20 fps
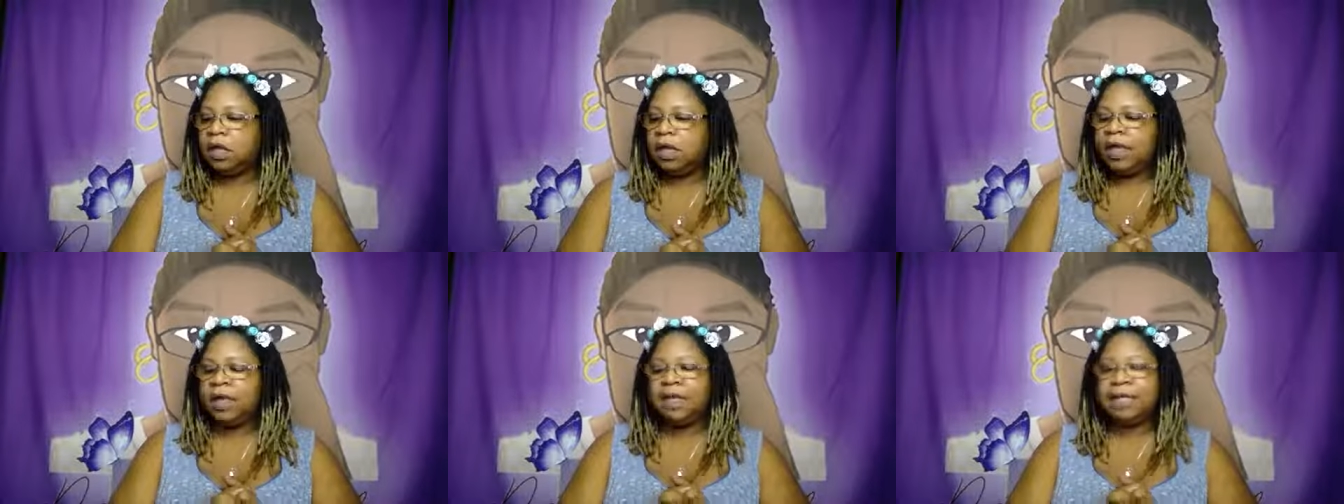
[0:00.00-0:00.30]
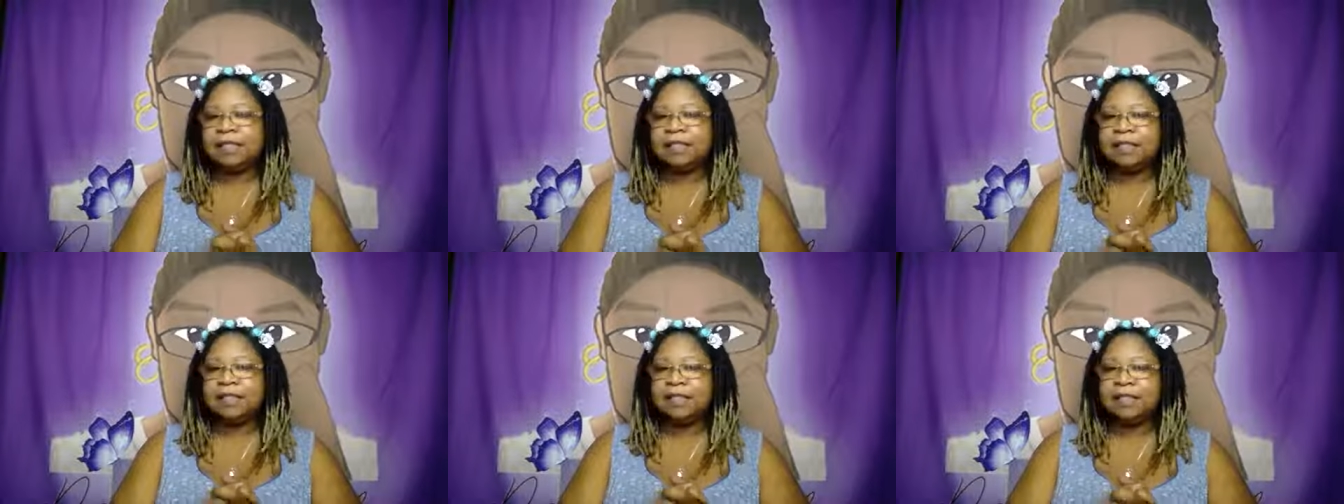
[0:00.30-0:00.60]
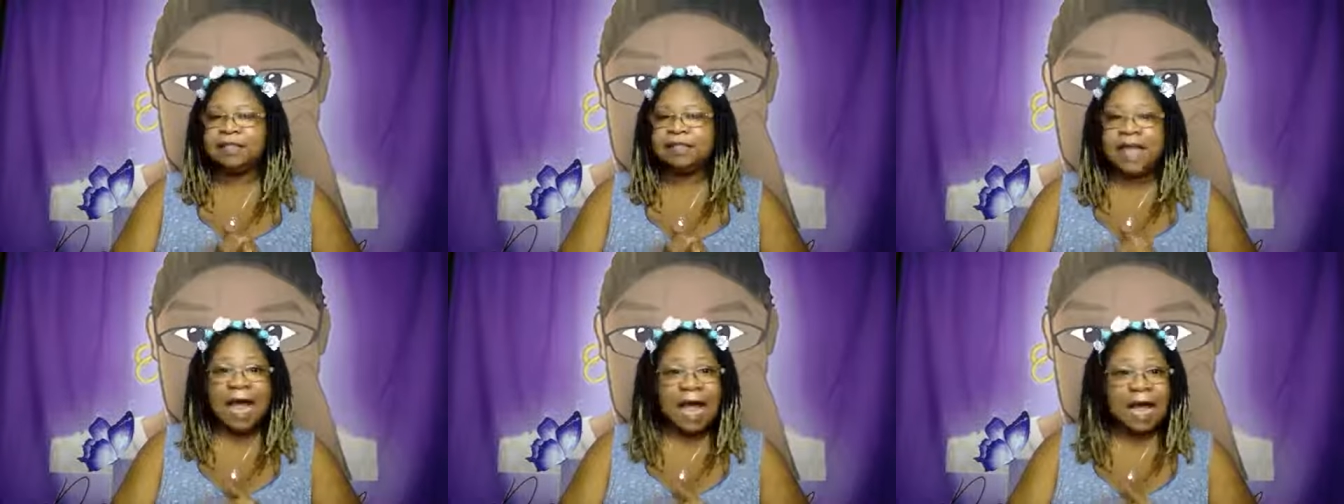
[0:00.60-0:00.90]
It is a
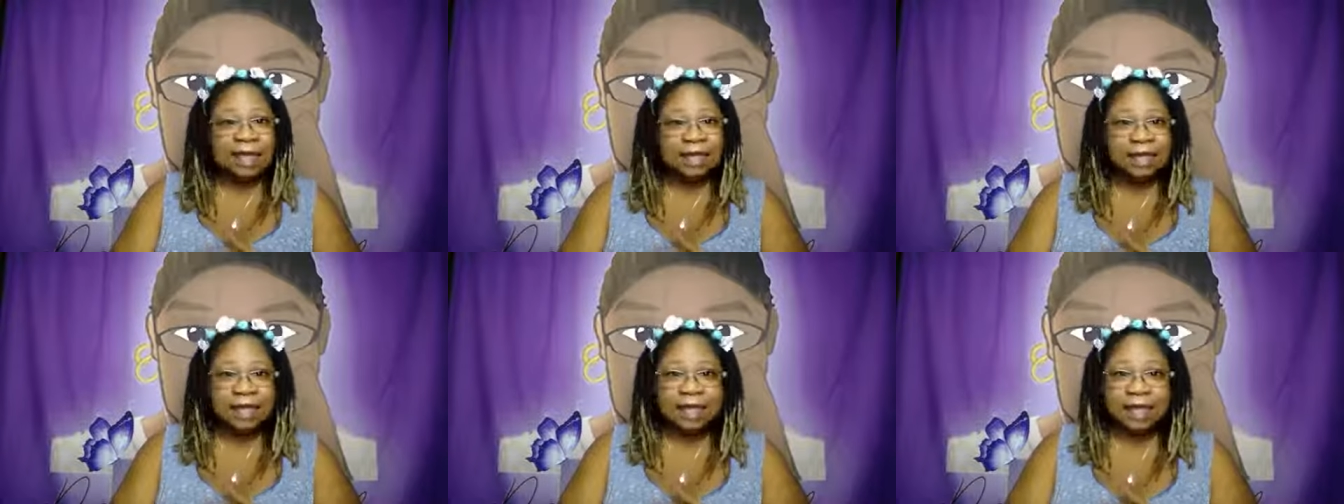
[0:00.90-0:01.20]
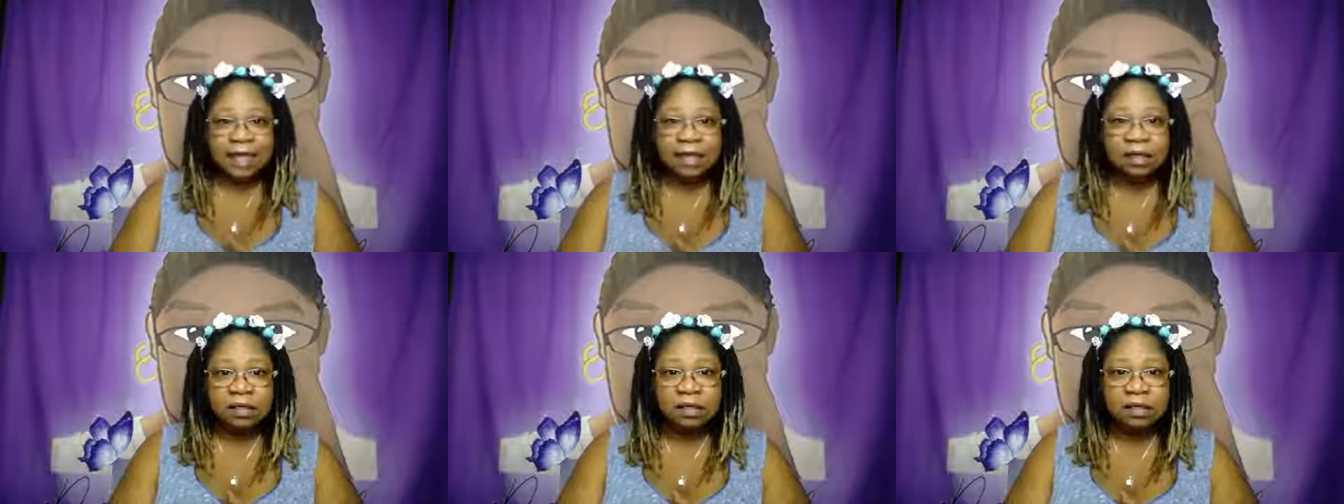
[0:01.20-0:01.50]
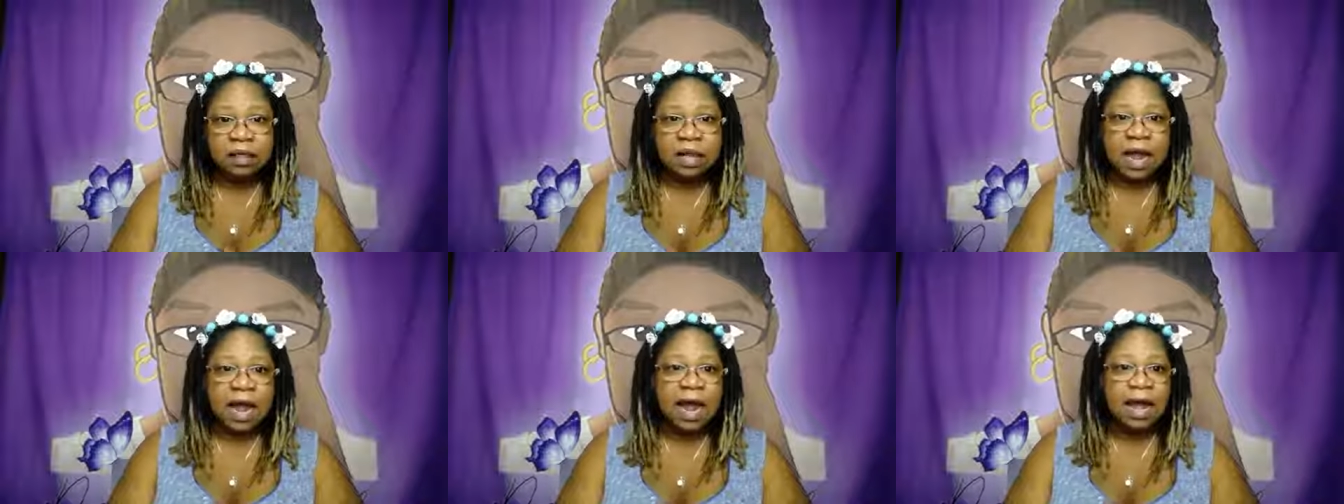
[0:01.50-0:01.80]
sad thing.
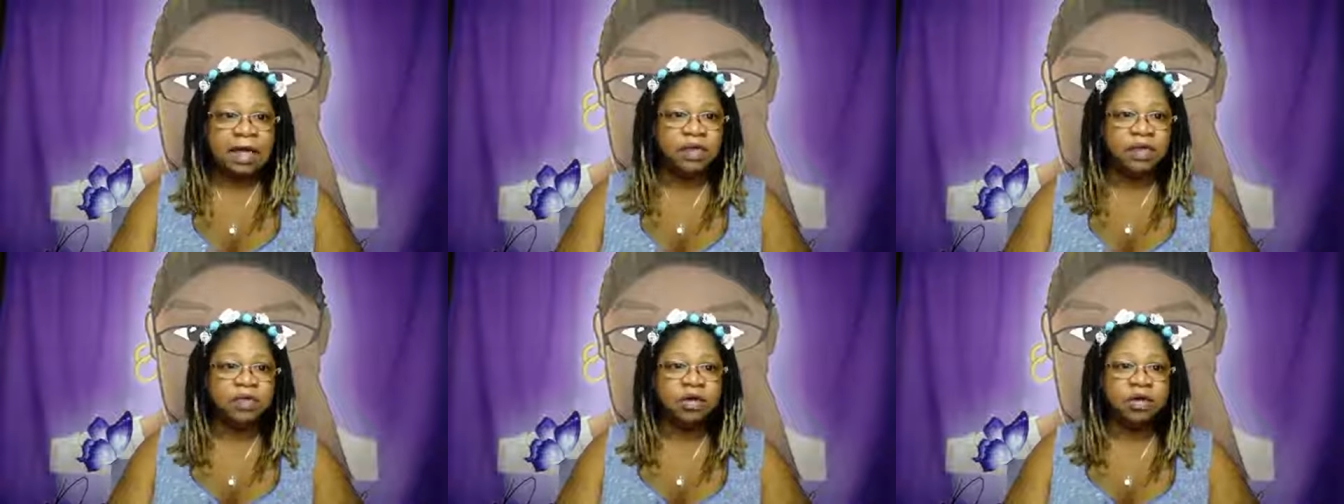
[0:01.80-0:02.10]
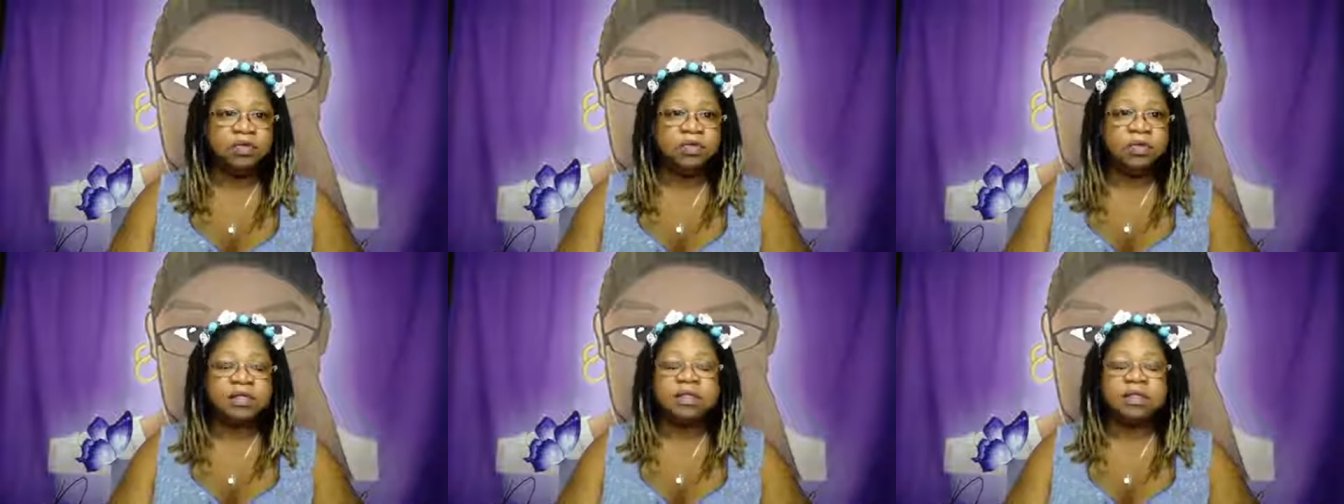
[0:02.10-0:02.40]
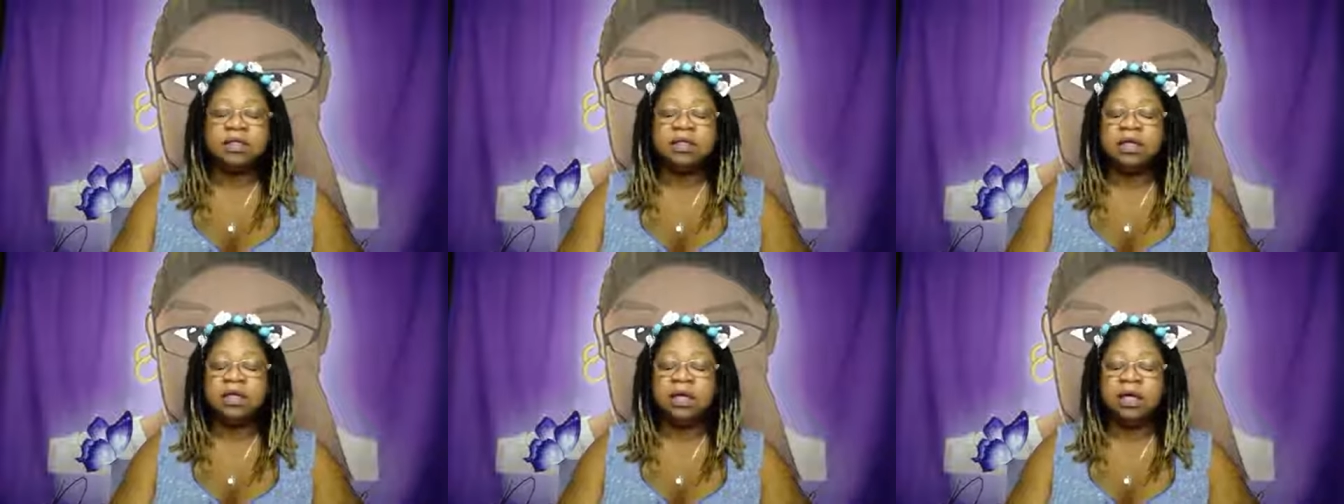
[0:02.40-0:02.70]
I thought it
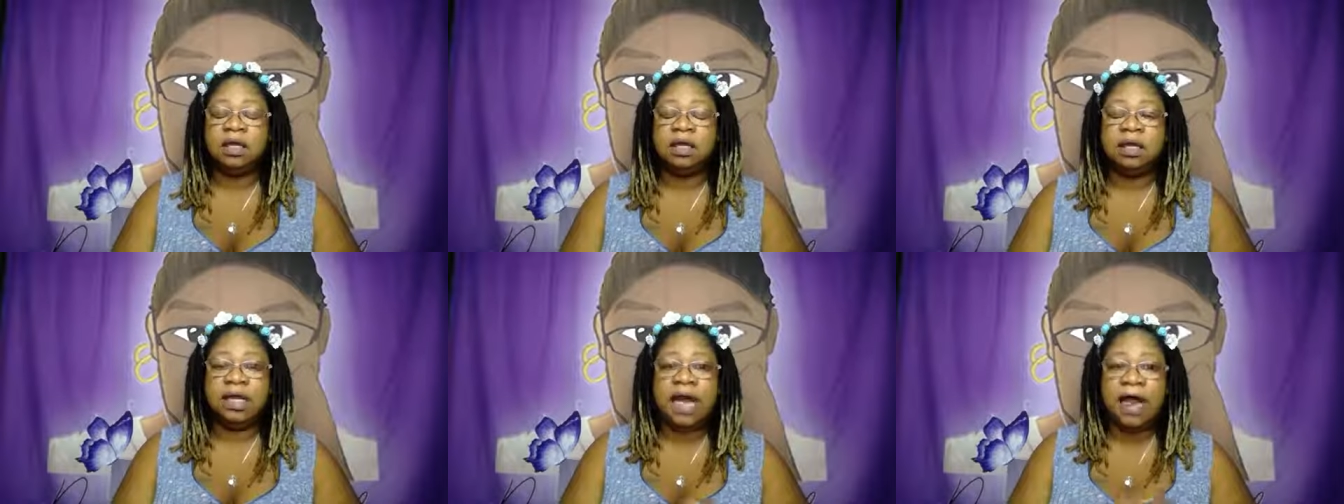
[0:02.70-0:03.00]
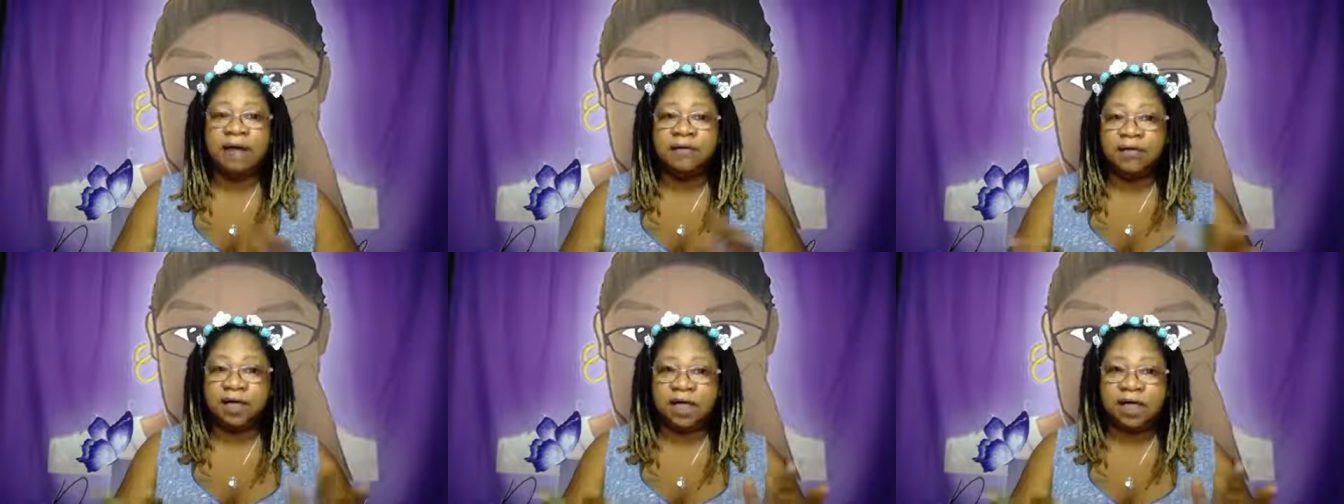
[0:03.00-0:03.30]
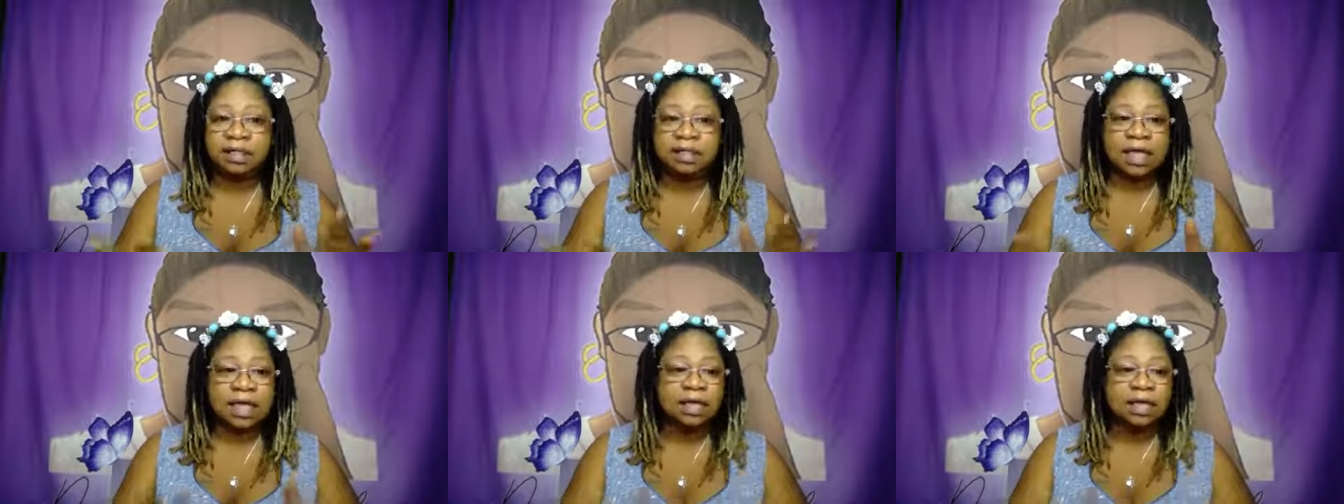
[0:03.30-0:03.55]
was hilarious.